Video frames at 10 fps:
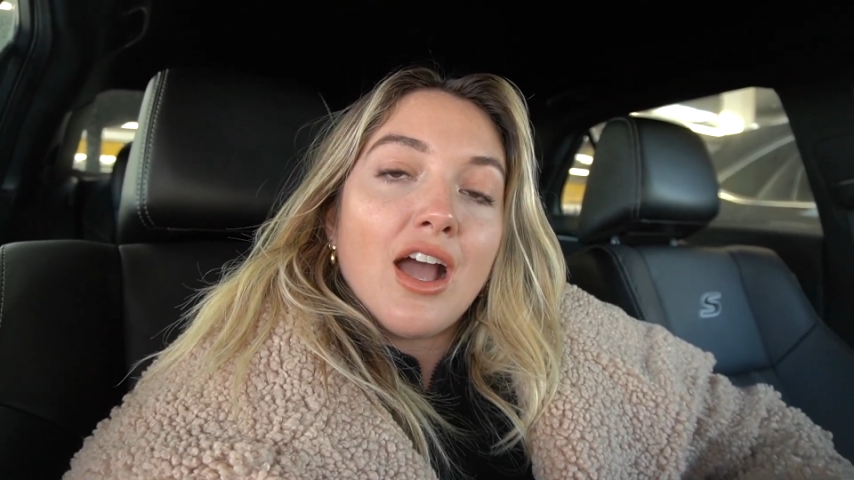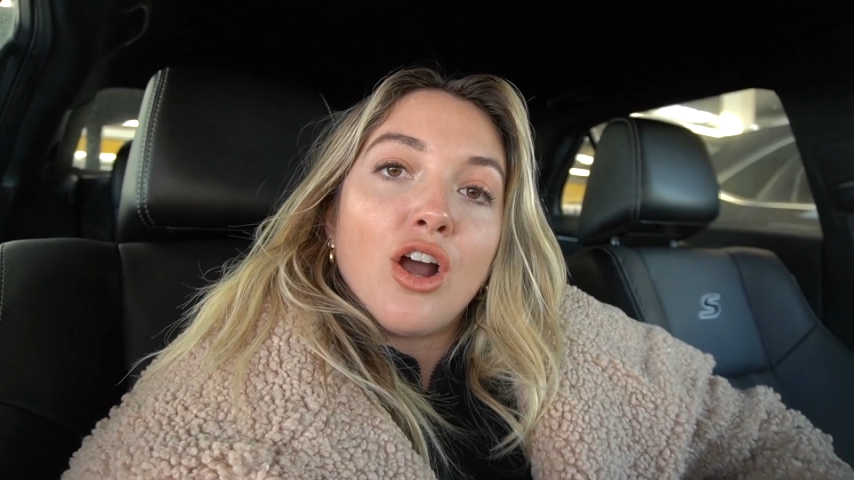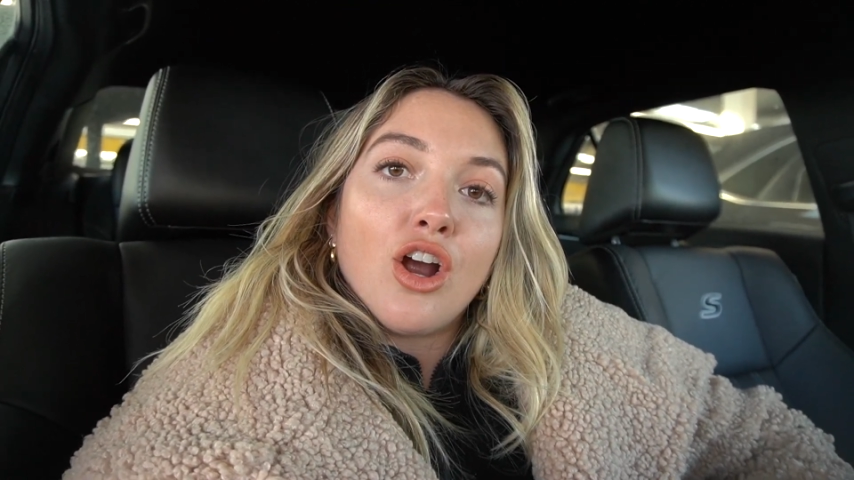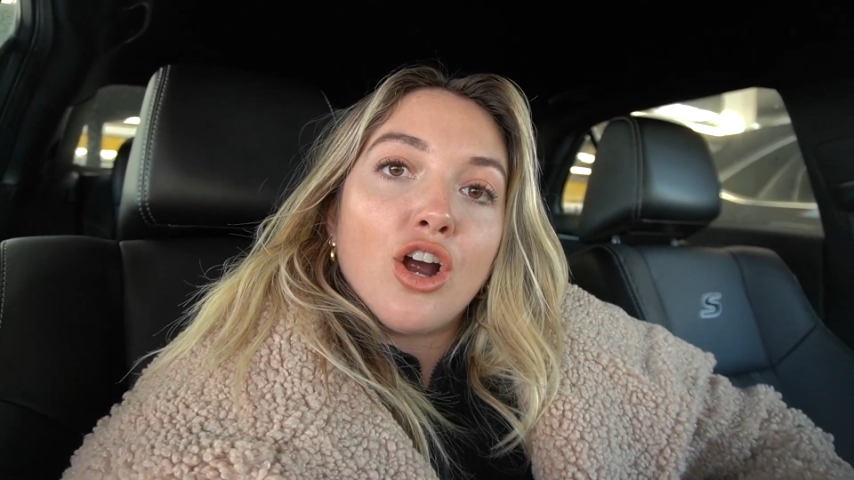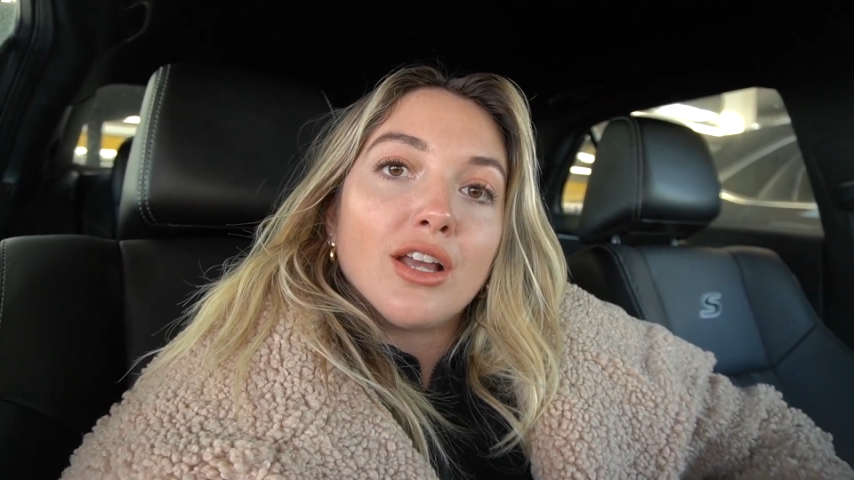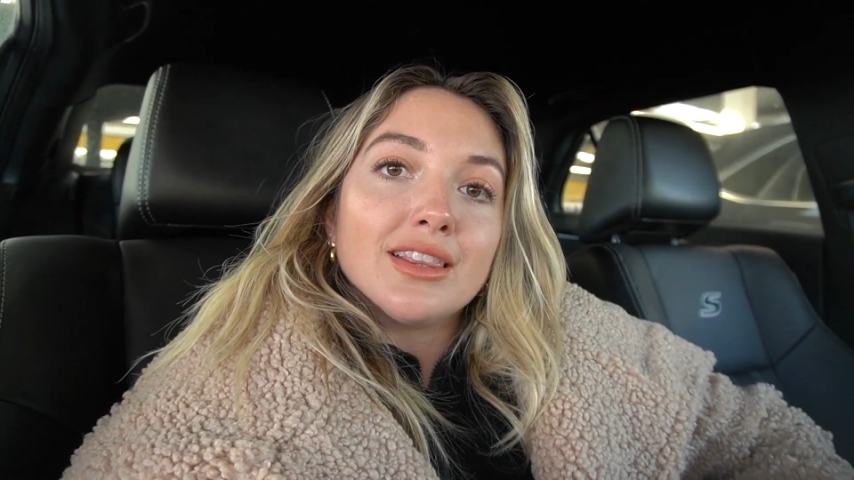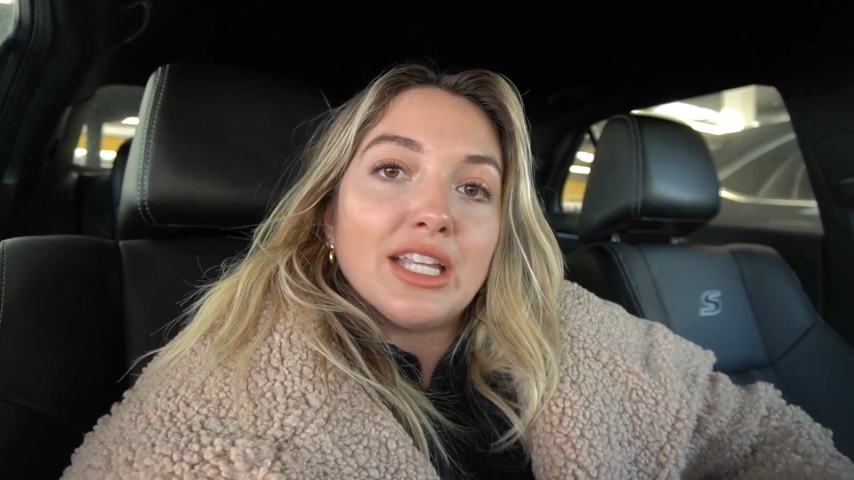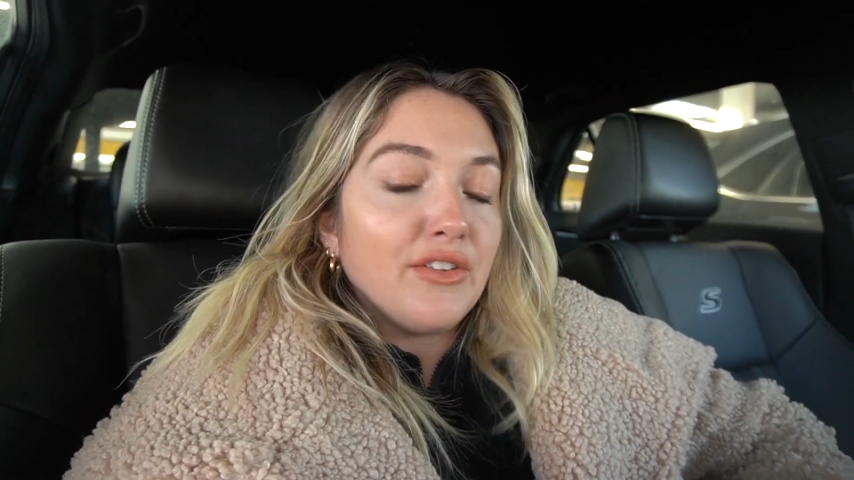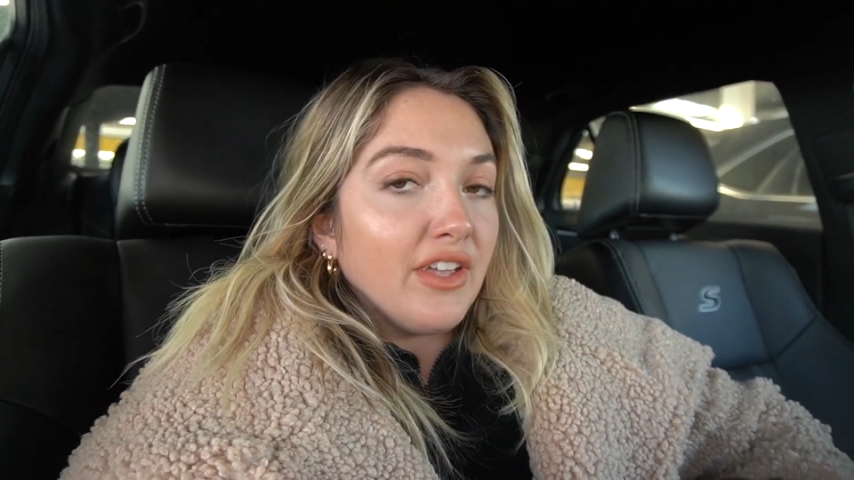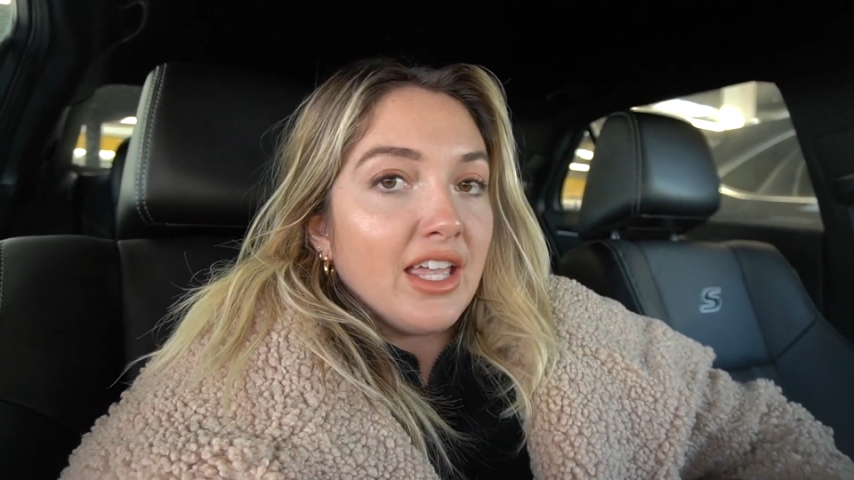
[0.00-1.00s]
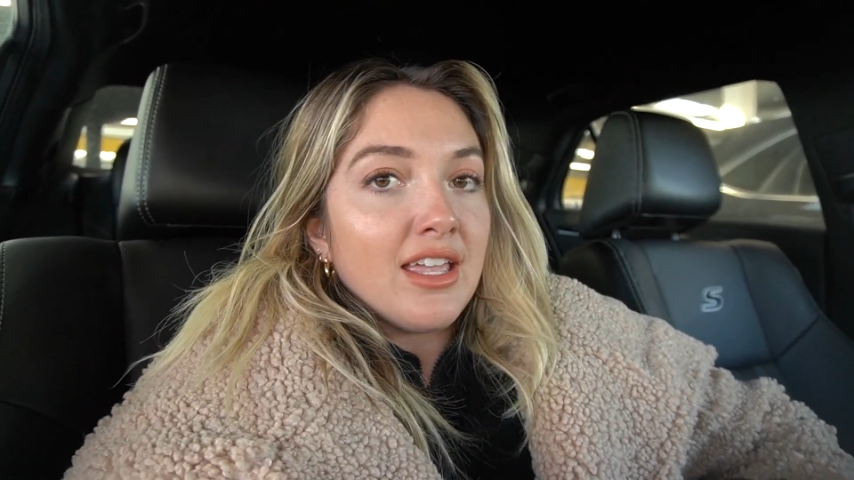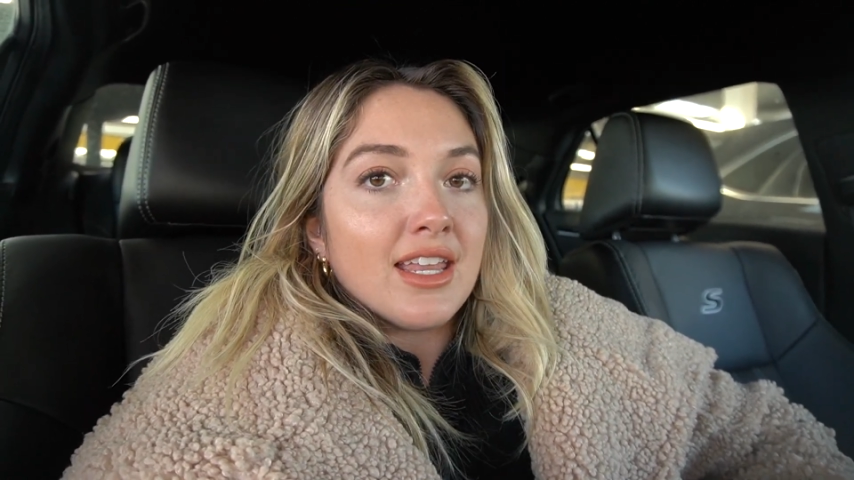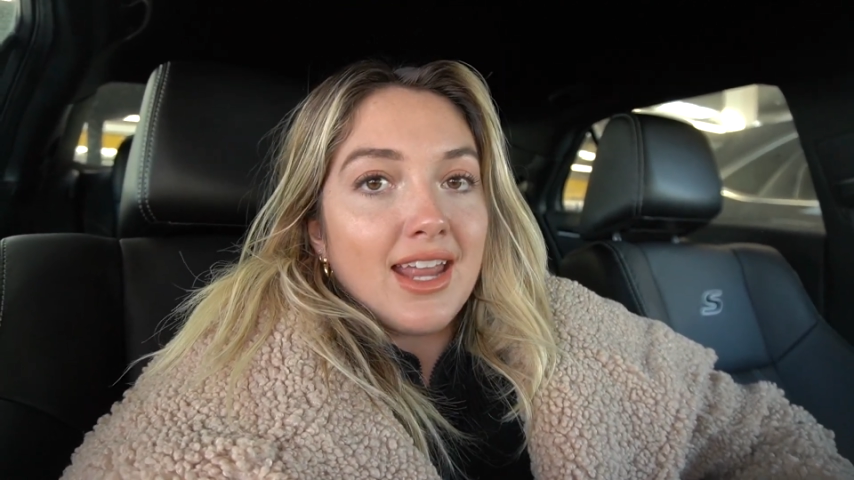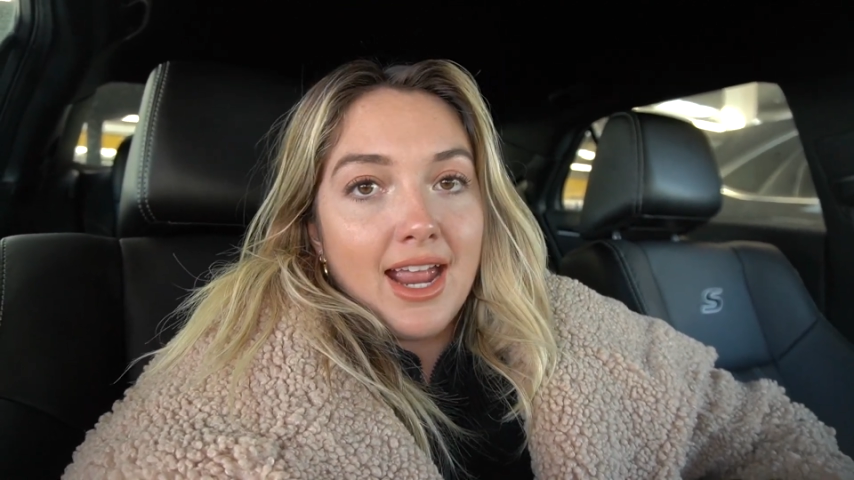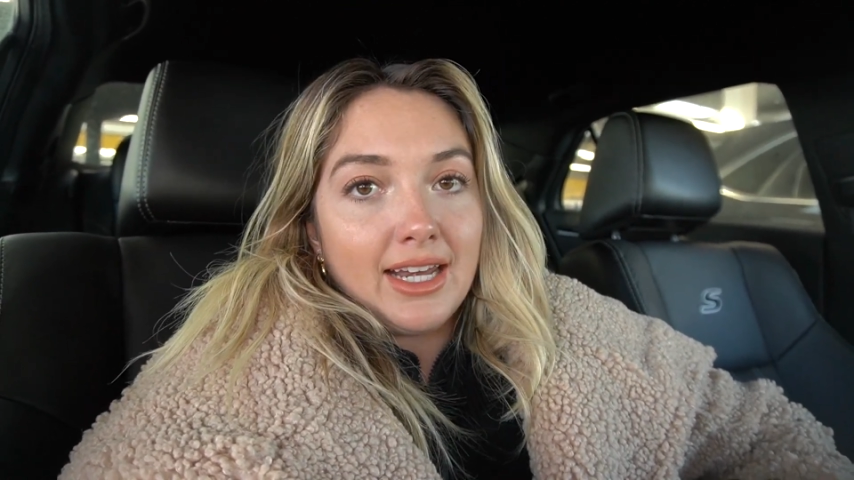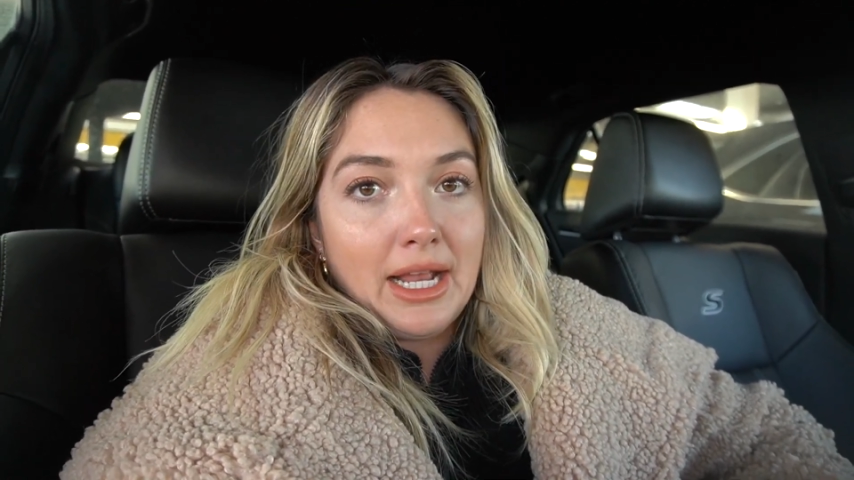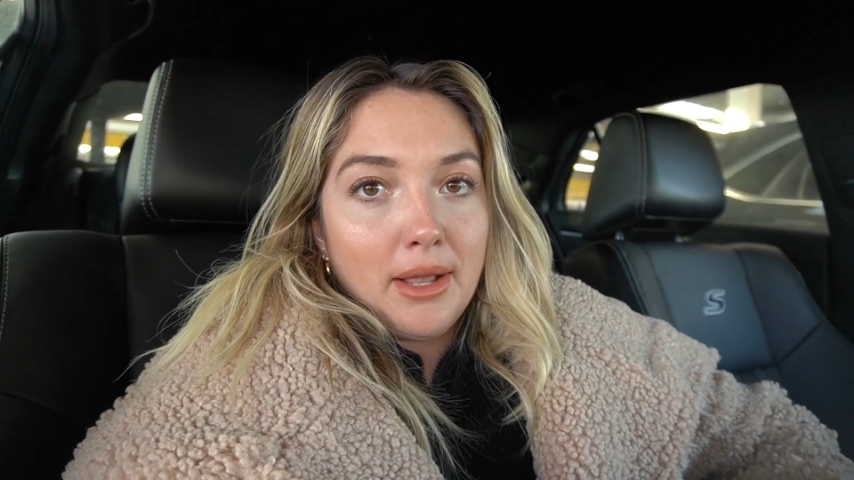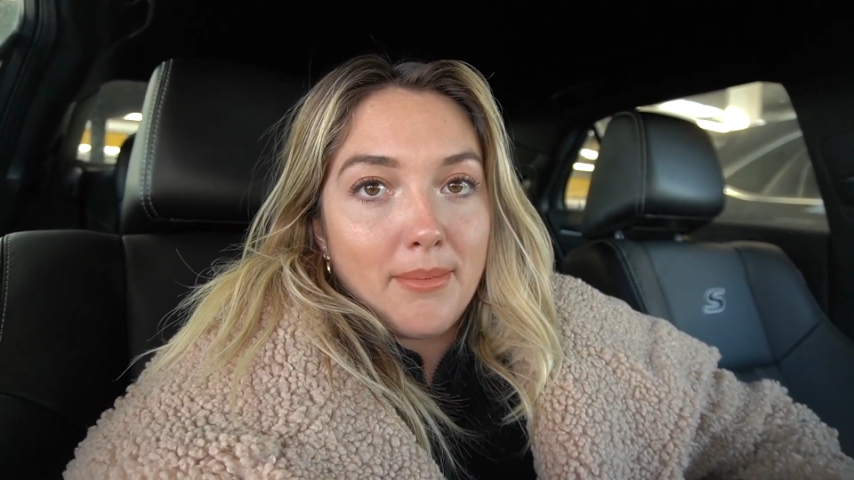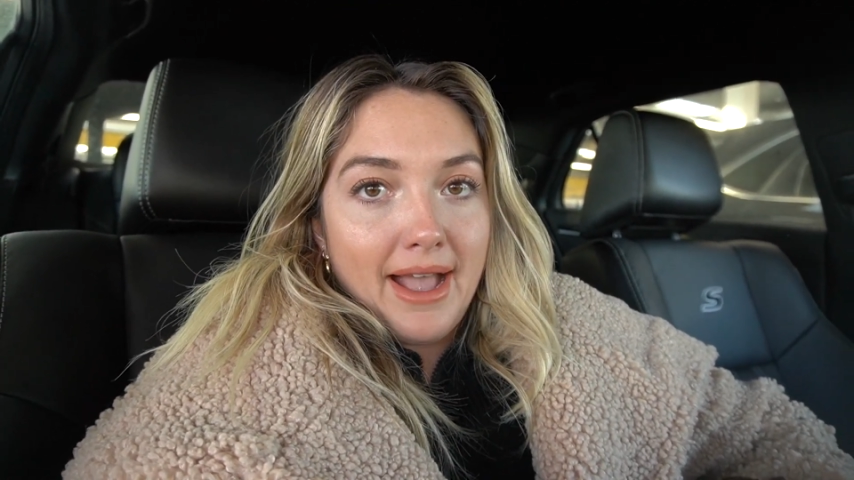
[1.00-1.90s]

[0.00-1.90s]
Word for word: are leaving and heading